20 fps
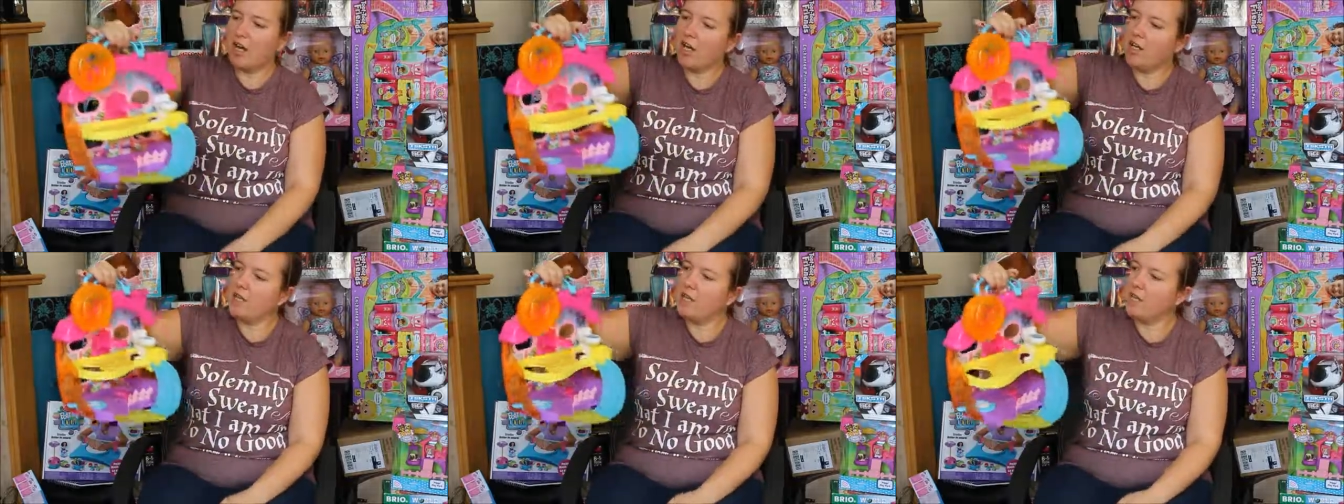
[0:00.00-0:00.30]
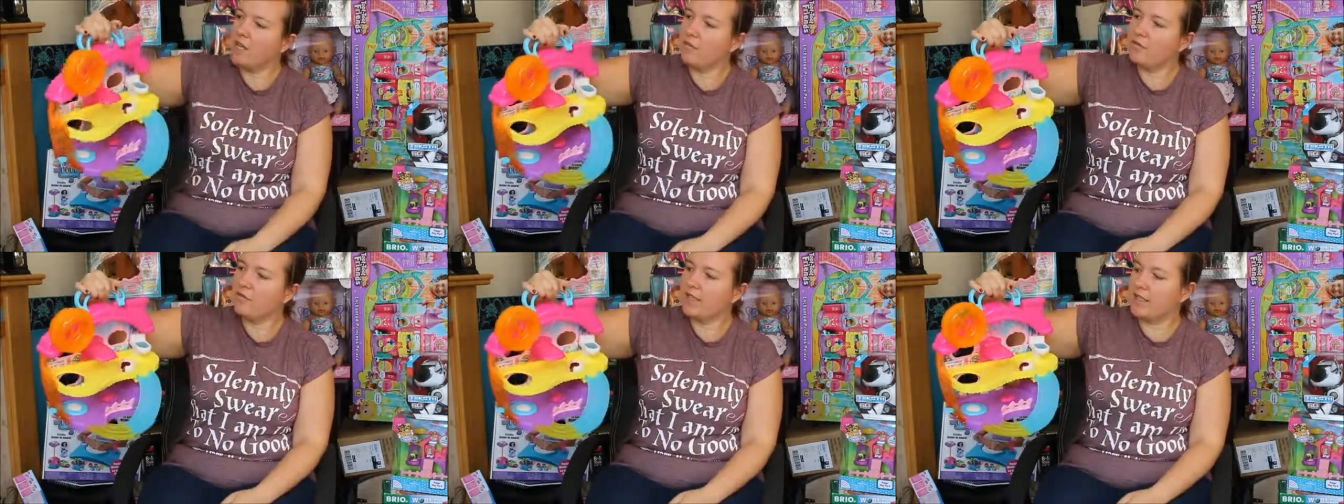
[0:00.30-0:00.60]
I
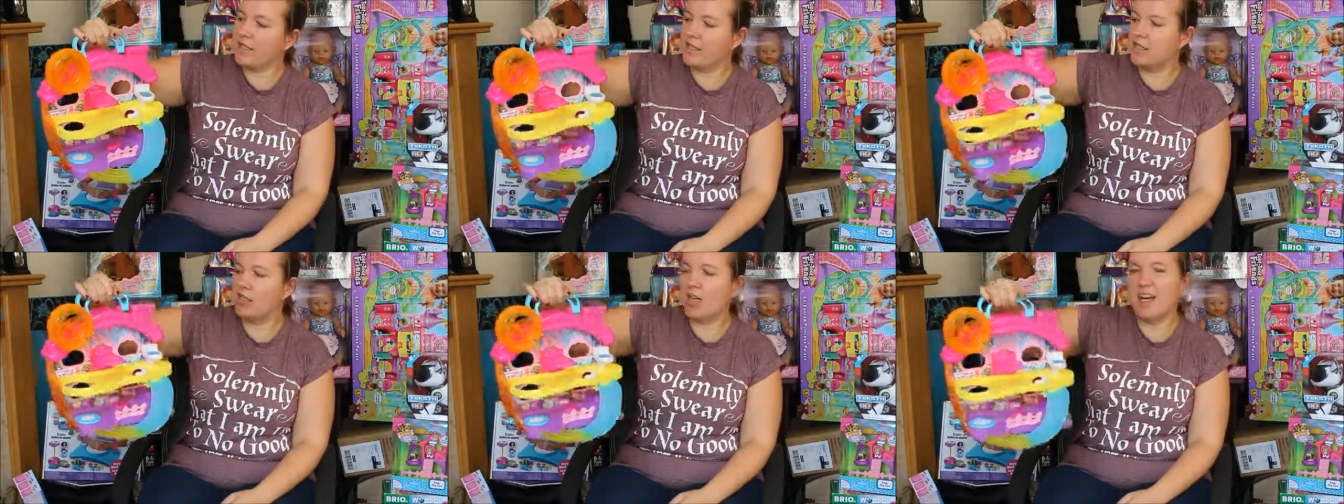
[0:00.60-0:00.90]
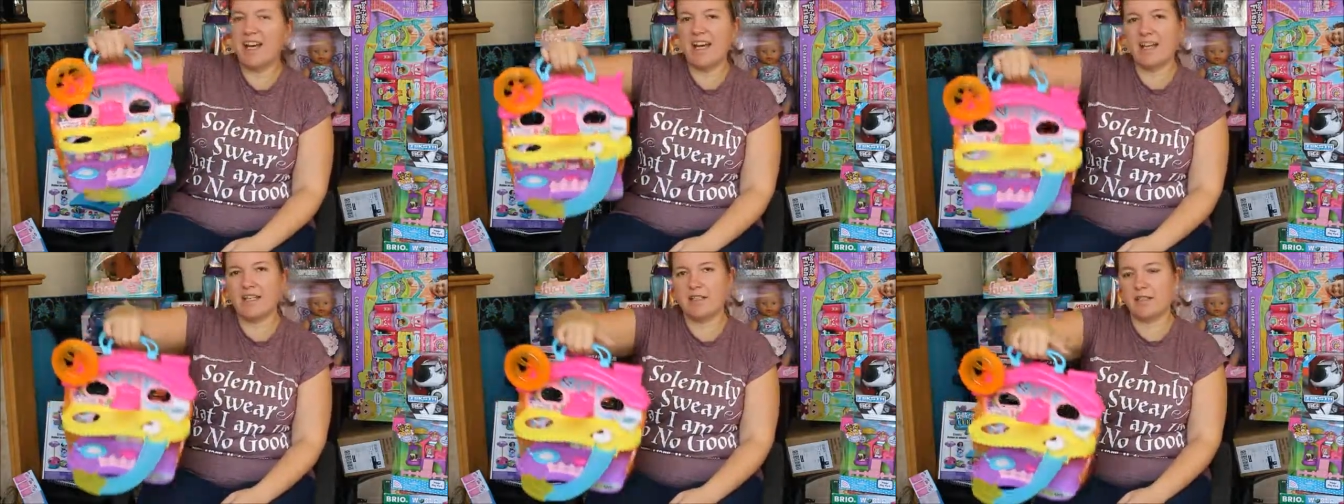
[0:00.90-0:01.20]
like the fact it's got
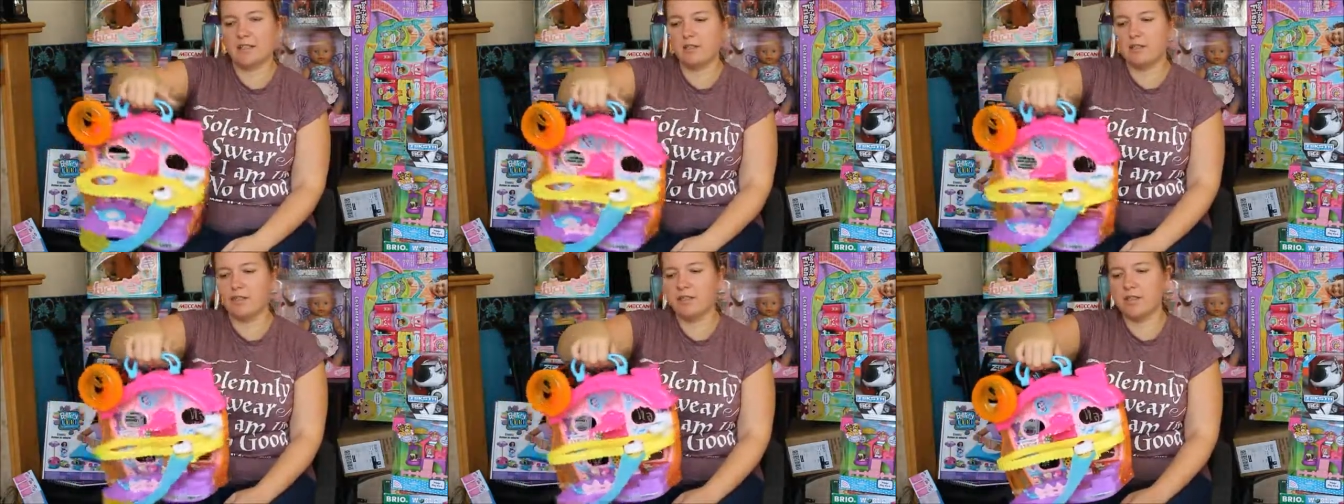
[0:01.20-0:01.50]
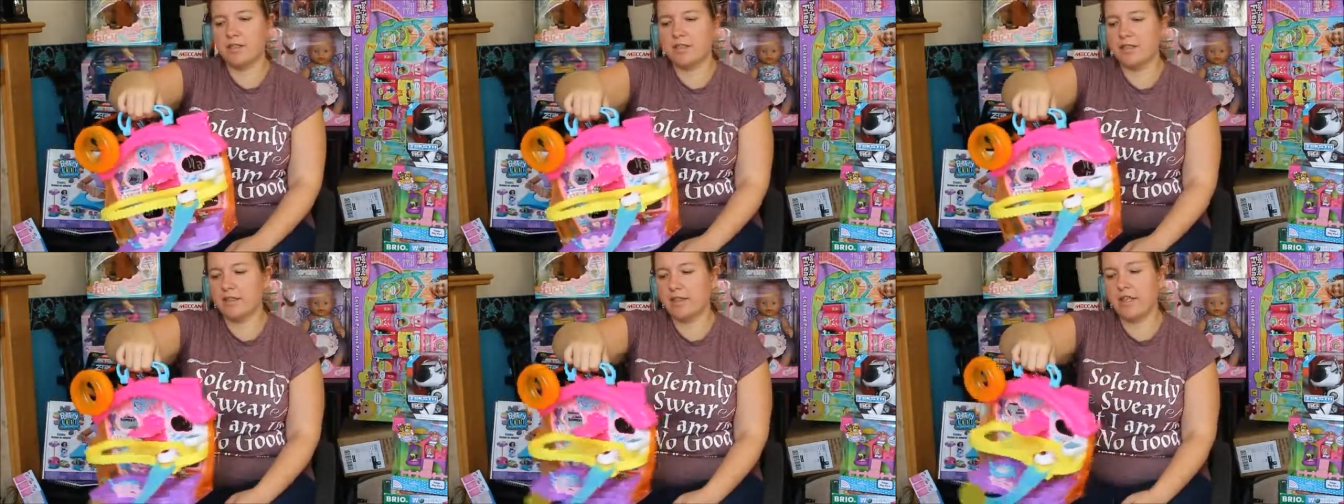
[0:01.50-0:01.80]
a handle
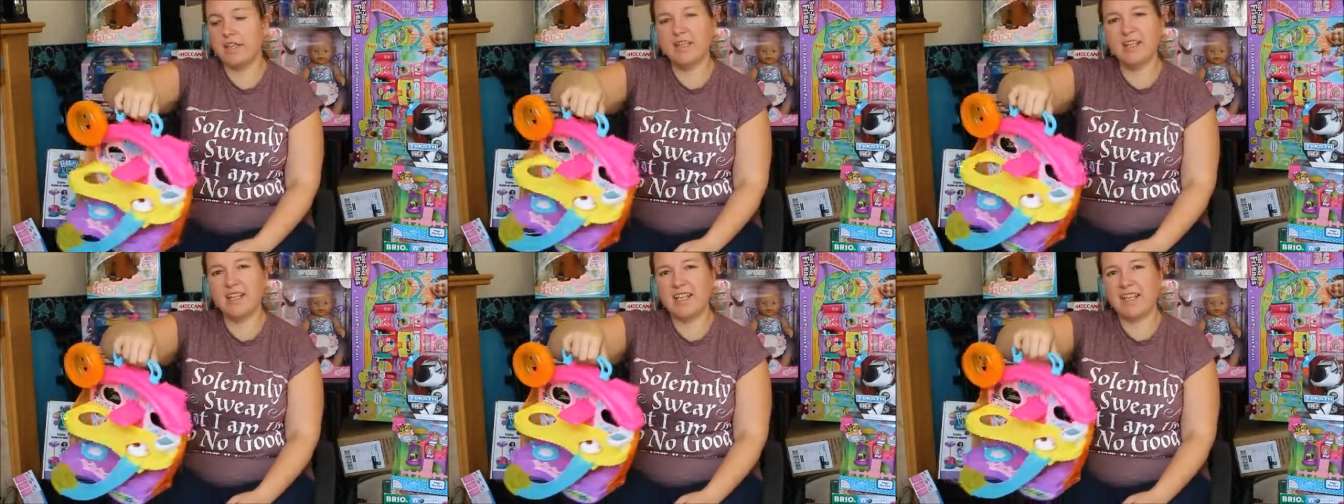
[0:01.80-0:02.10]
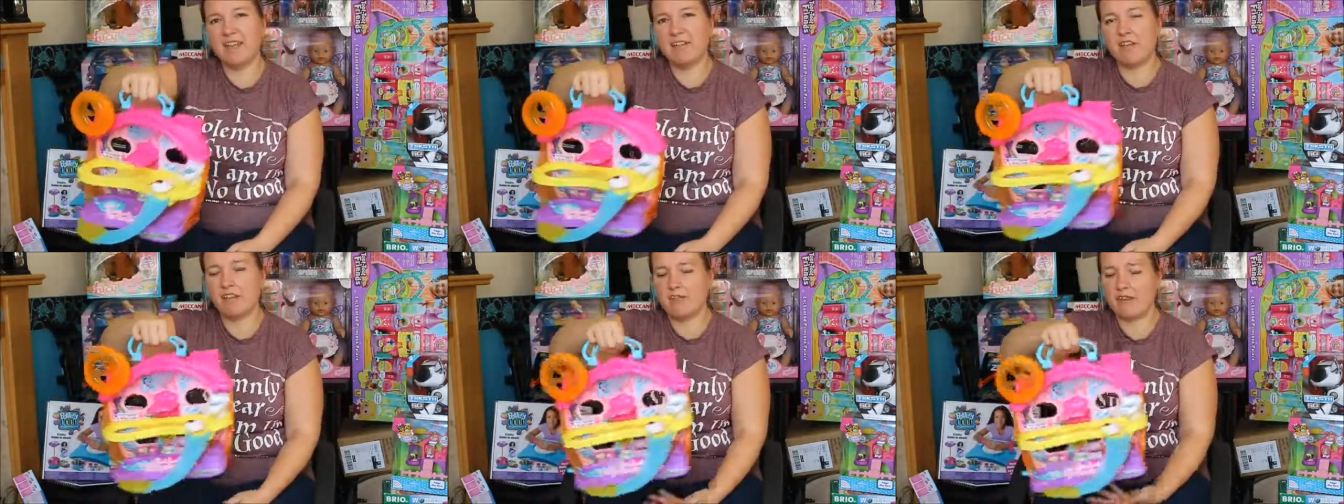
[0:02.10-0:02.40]
so that they can
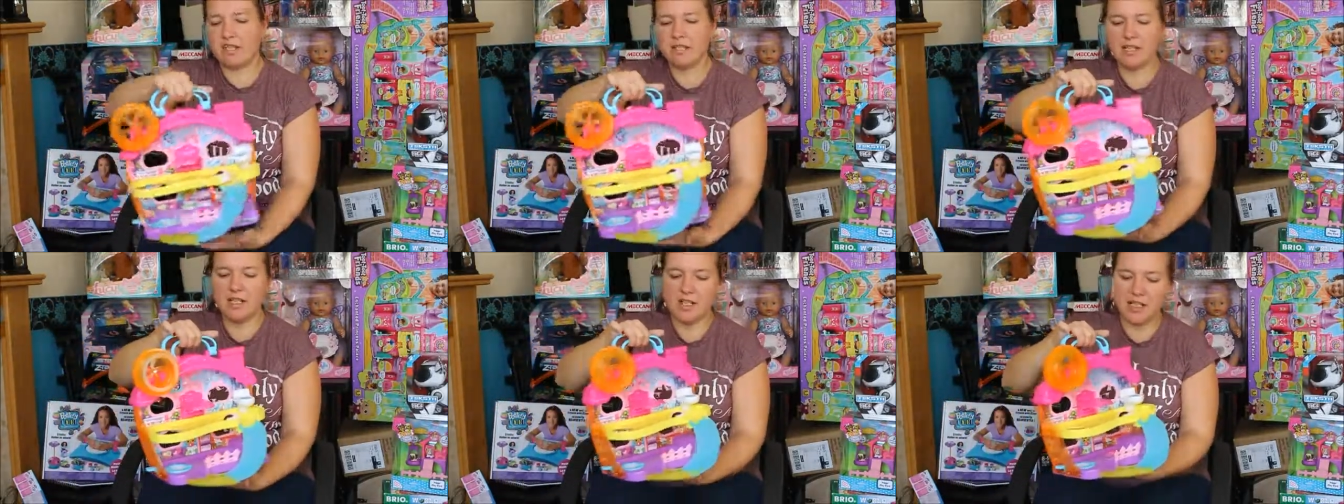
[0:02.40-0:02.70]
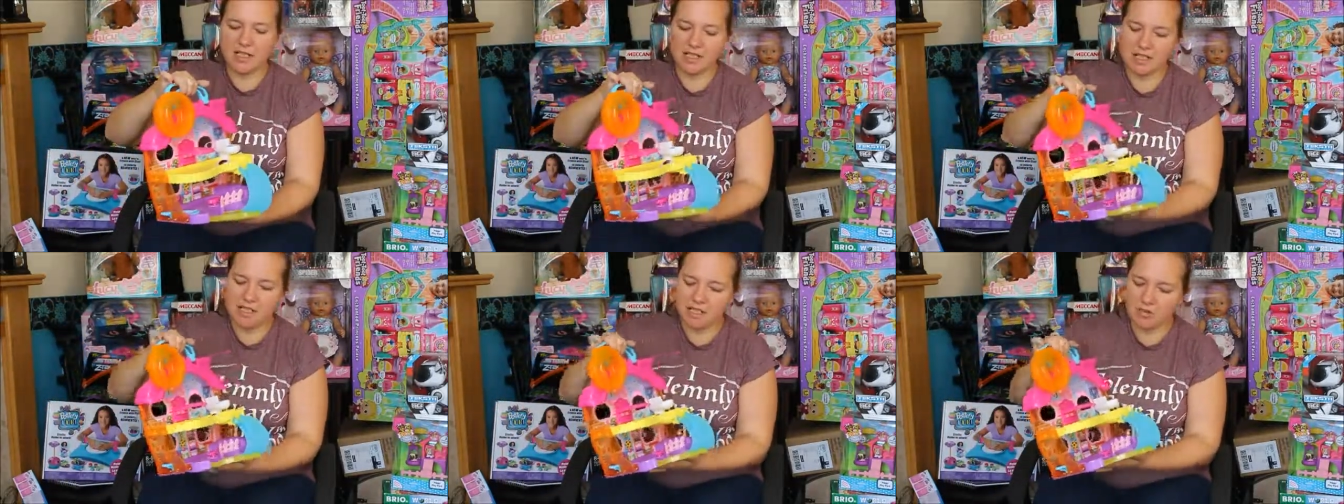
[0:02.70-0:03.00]
carry it around. And
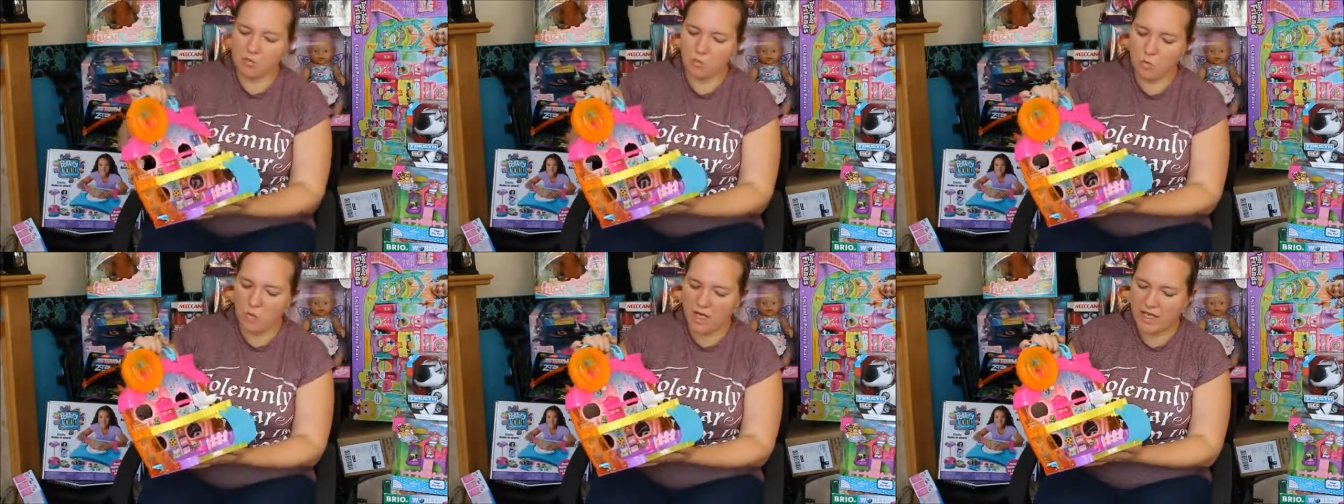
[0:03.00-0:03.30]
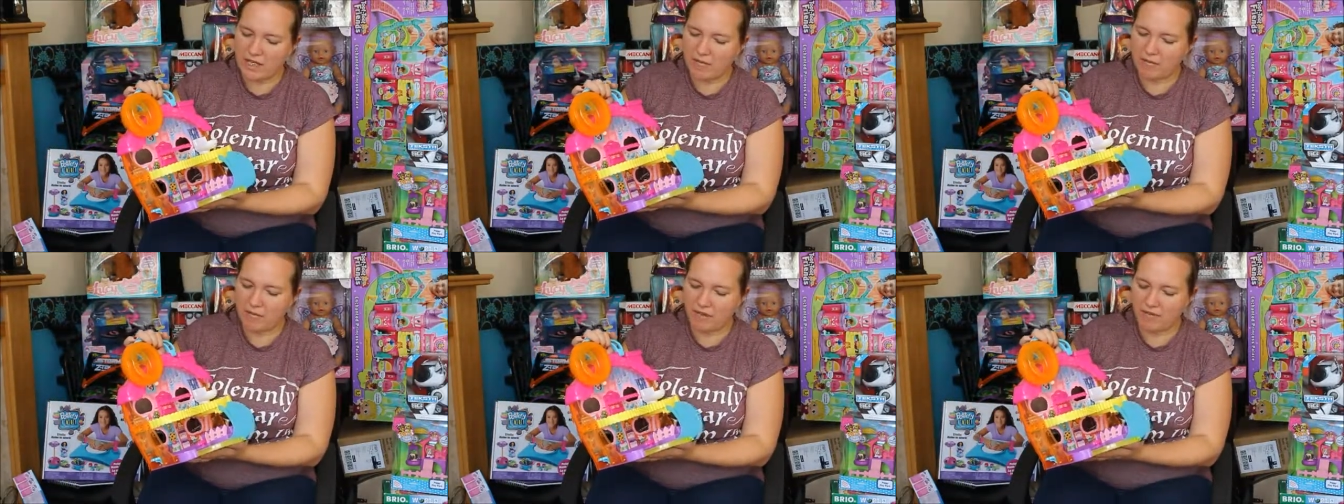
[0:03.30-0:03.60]
it doesn't
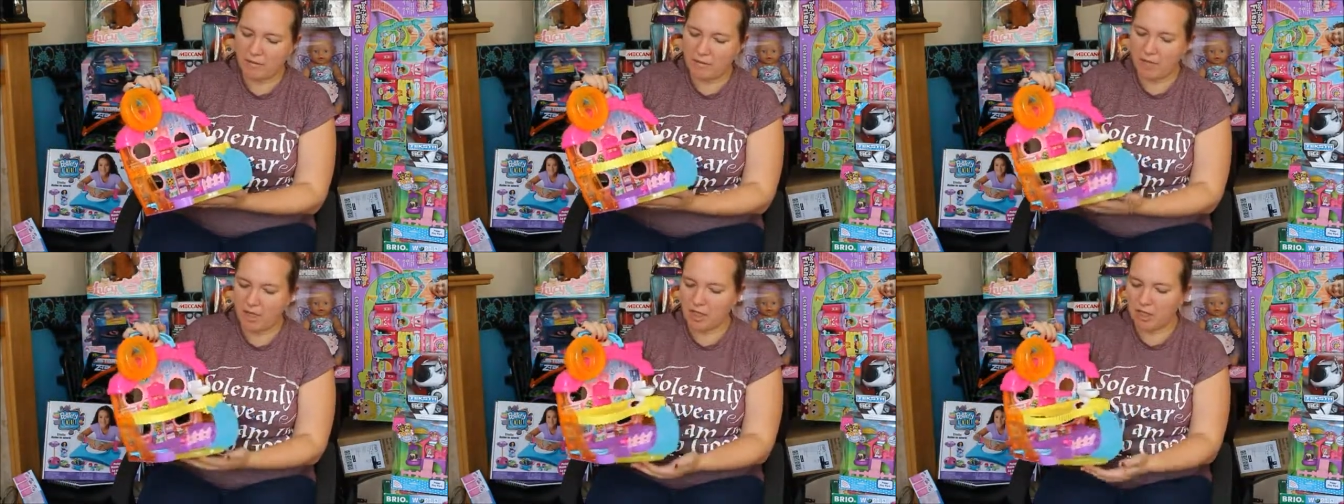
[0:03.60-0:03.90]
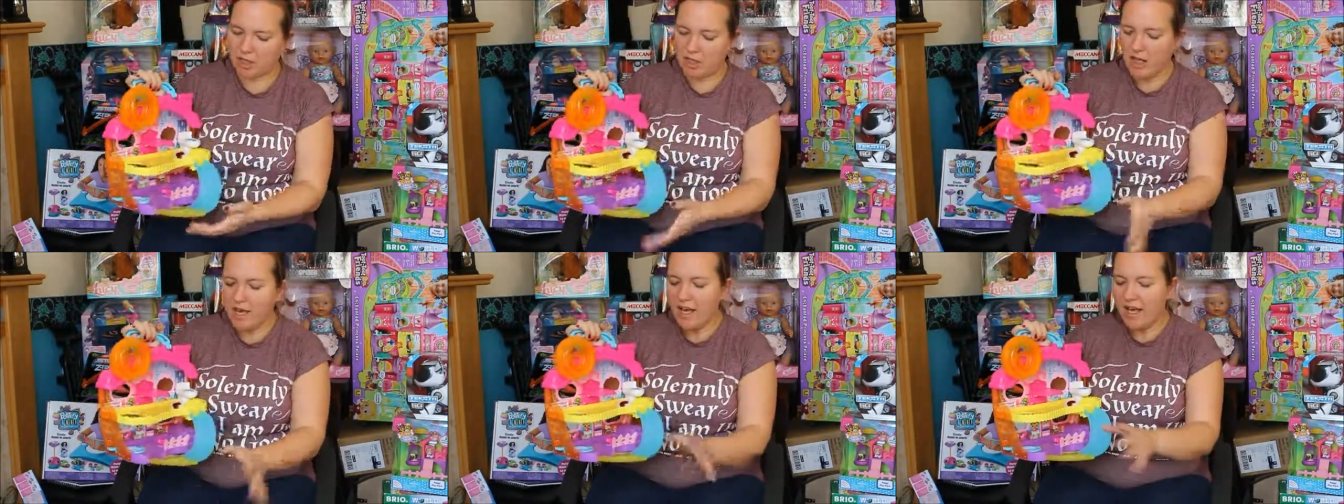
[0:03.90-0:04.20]
weigh very much.